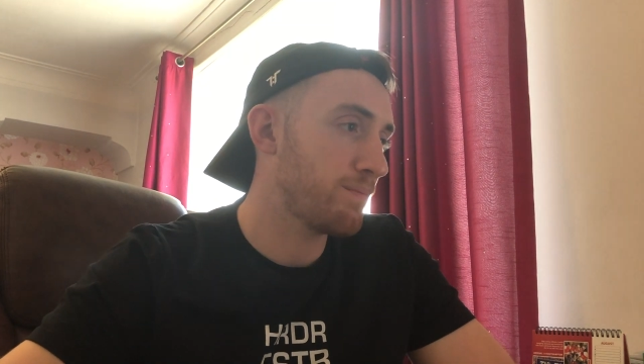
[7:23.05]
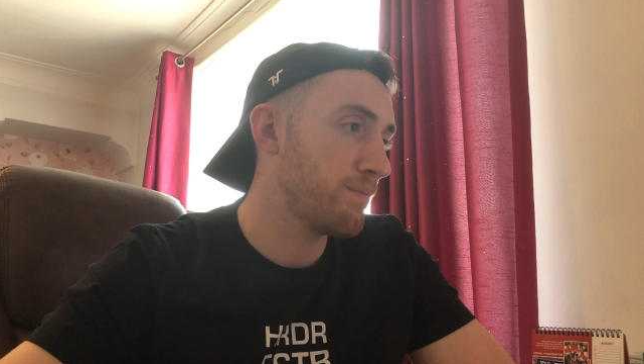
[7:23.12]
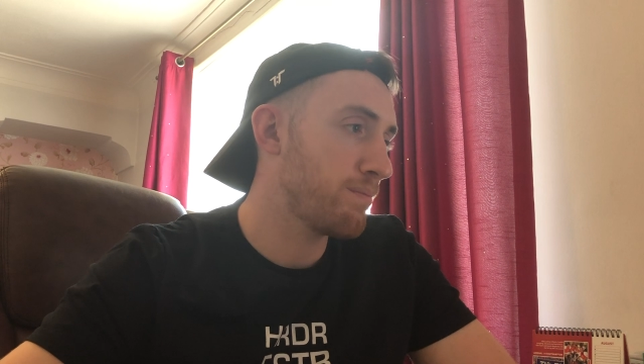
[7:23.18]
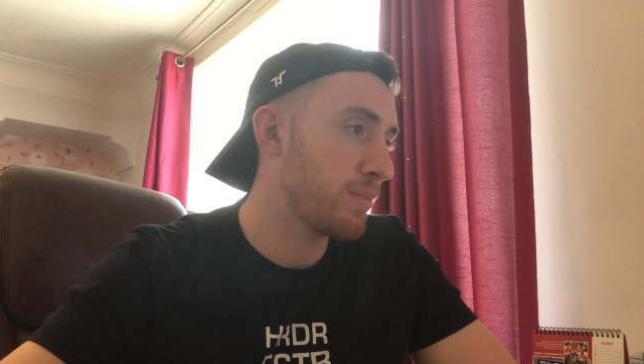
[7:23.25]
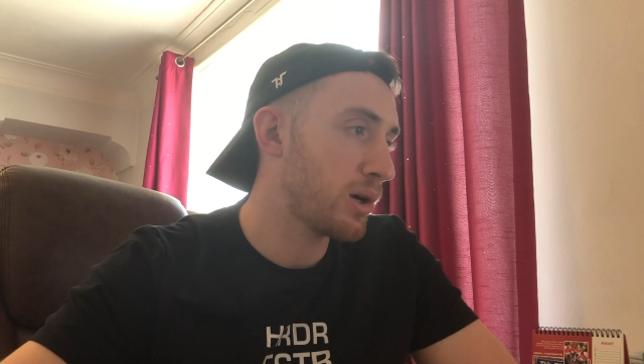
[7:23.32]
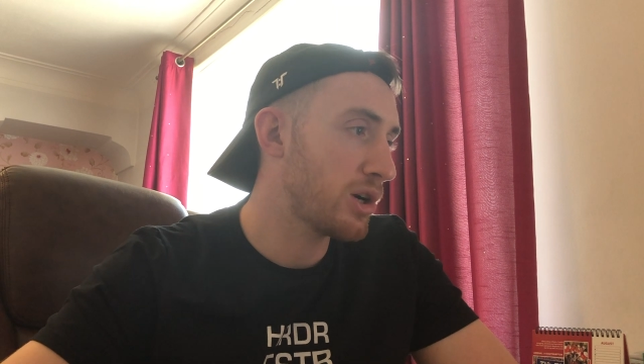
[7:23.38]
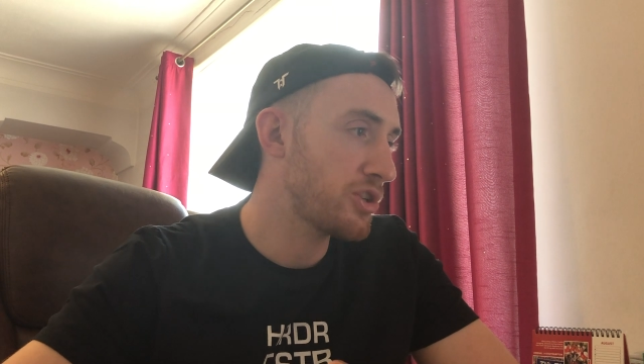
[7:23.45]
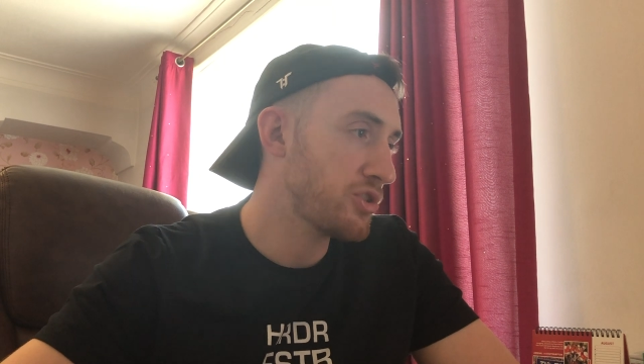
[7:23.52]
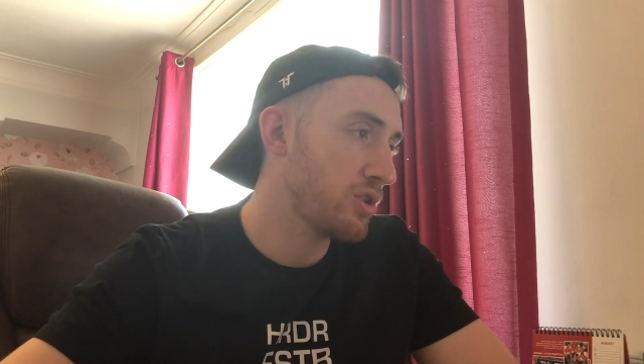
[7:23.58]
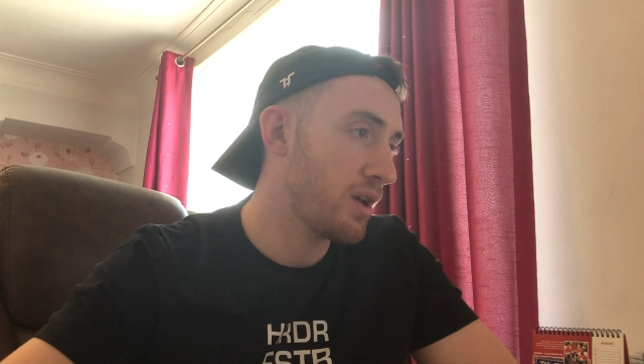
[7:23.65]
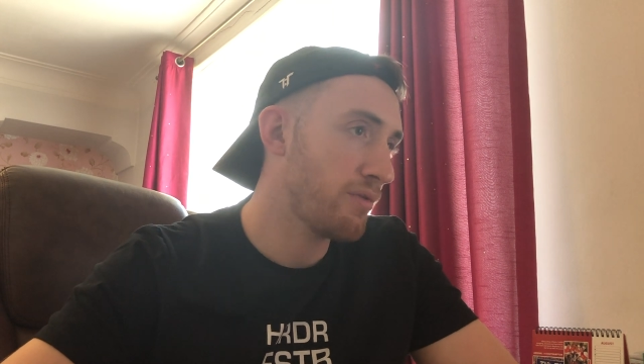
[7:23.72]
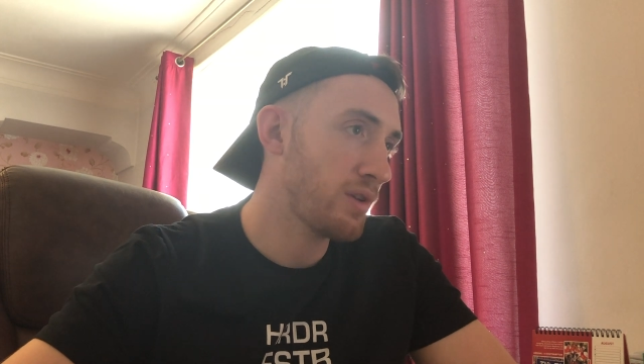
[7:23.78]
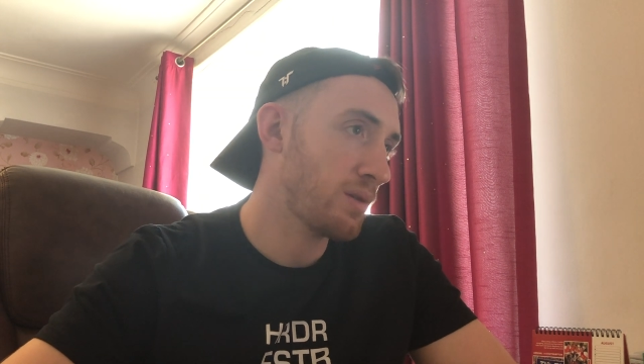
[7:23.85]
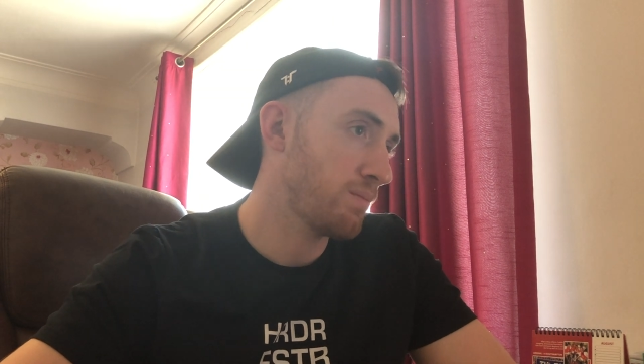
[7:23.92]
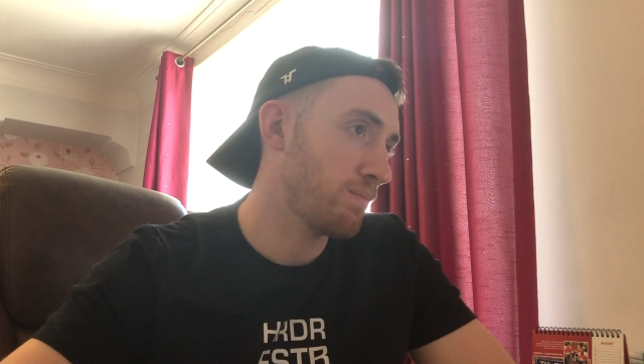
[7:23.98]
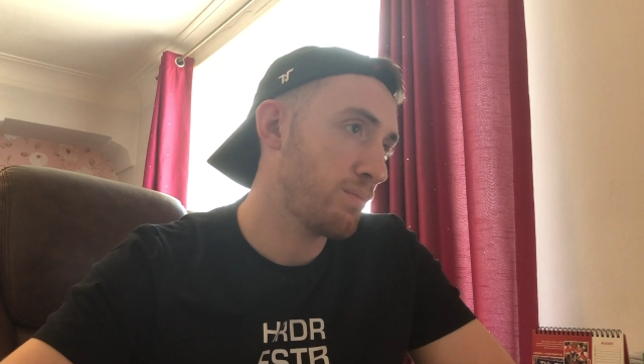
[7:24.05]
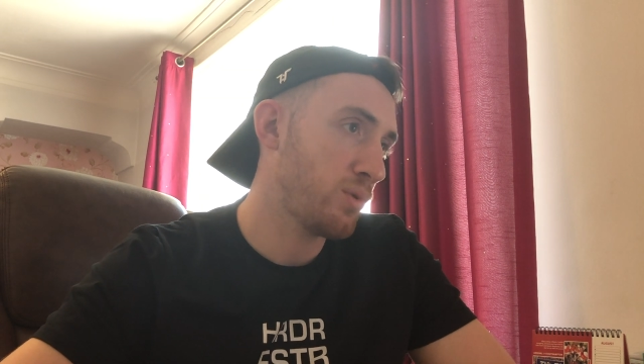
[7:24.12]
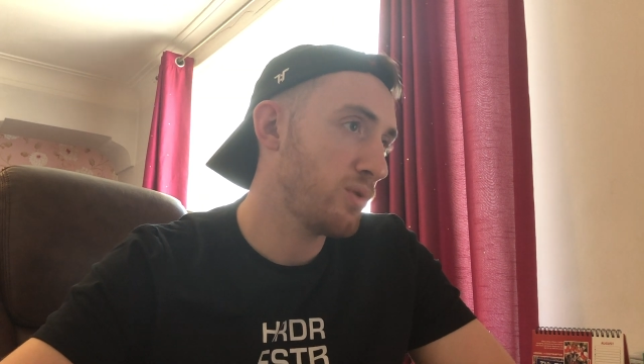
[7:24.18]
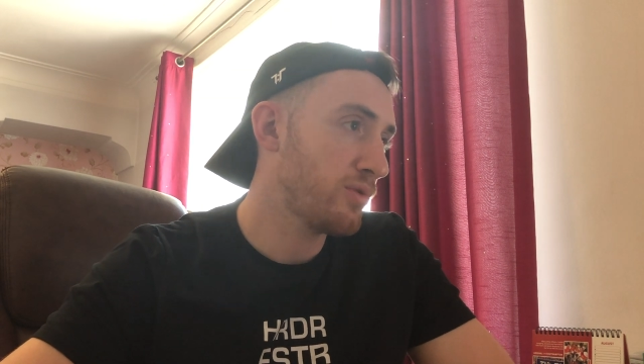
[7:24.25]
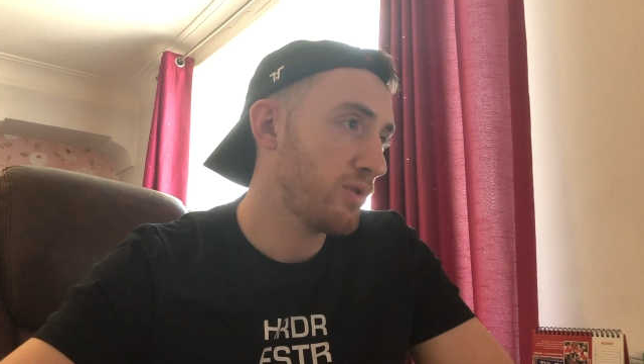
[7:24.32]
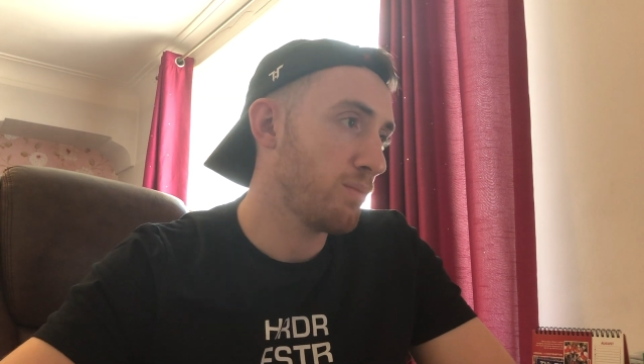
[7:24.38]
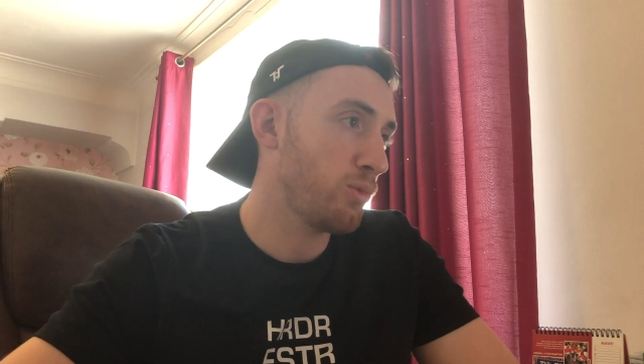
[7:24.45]
Personally, I think
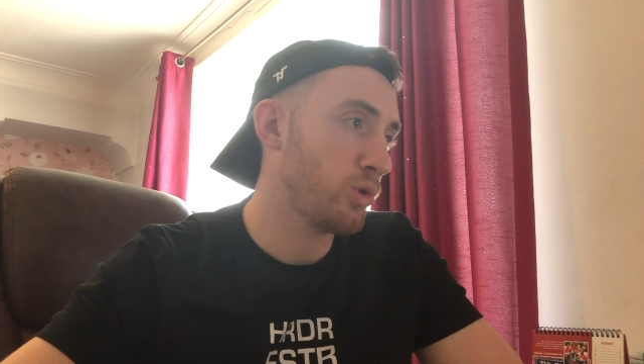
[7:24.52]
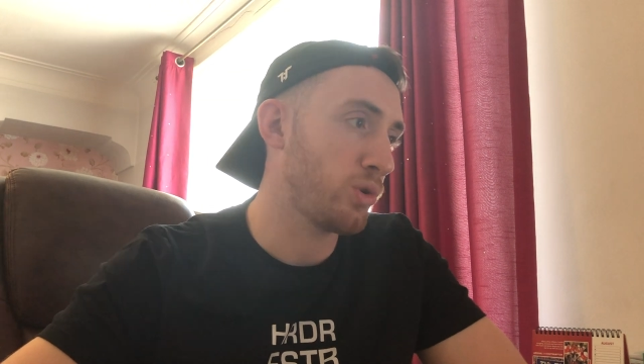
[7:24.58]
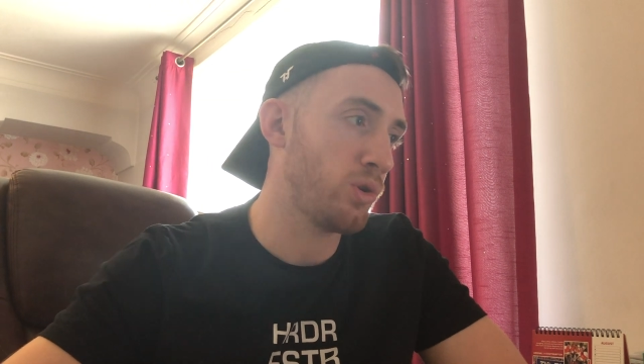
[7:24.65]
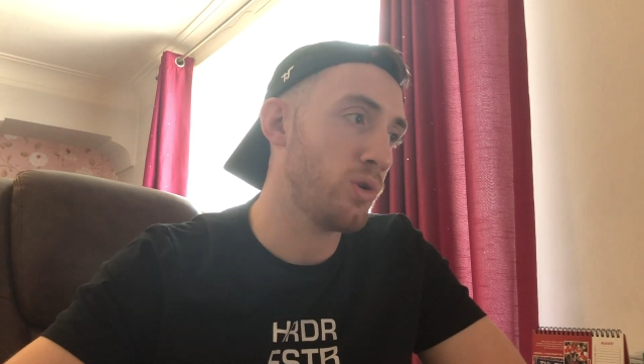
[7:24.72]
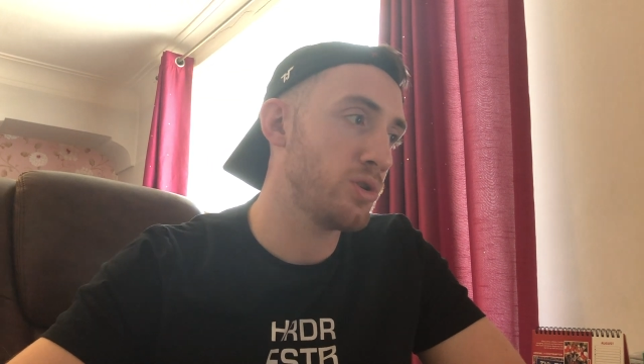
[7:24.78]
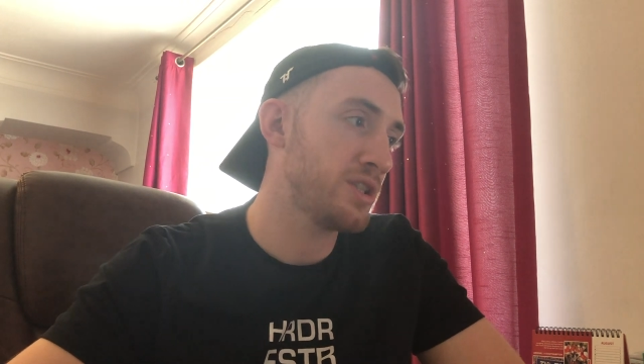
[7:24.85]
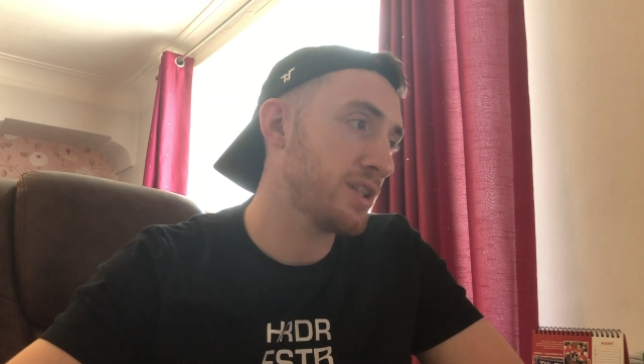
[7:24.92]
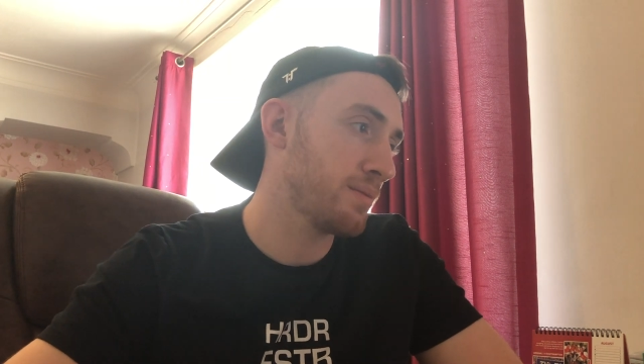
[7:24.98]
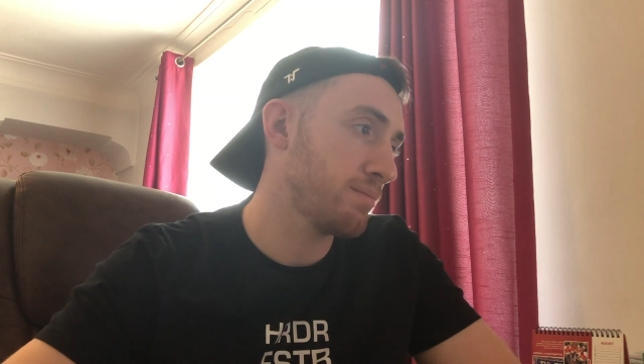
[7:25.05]
both of them look good.